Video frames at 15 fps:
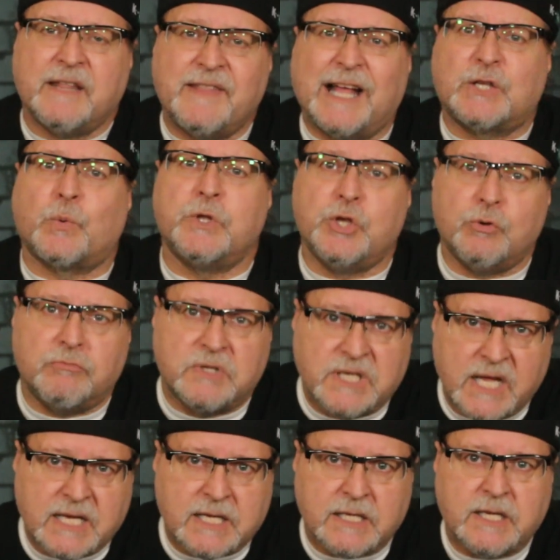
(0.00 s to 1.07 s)
That's when you
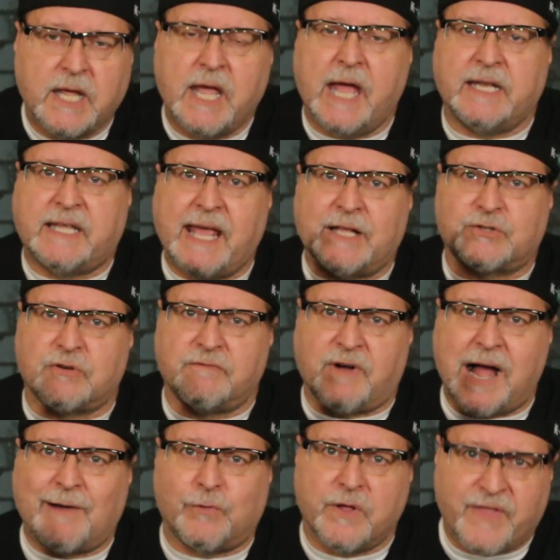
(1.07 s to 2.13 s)
need it and can't
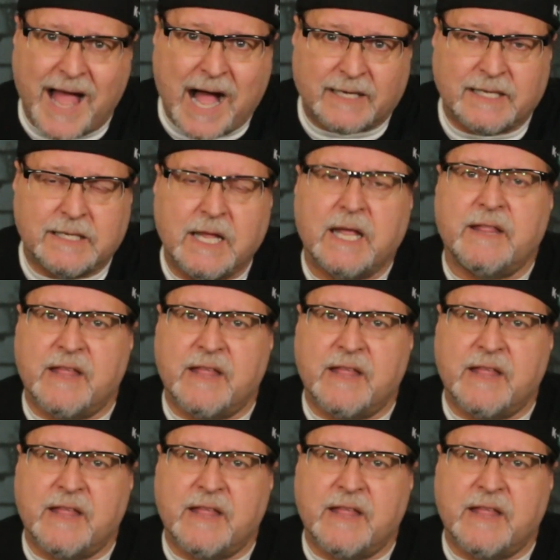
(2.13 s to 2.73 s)
survive without it.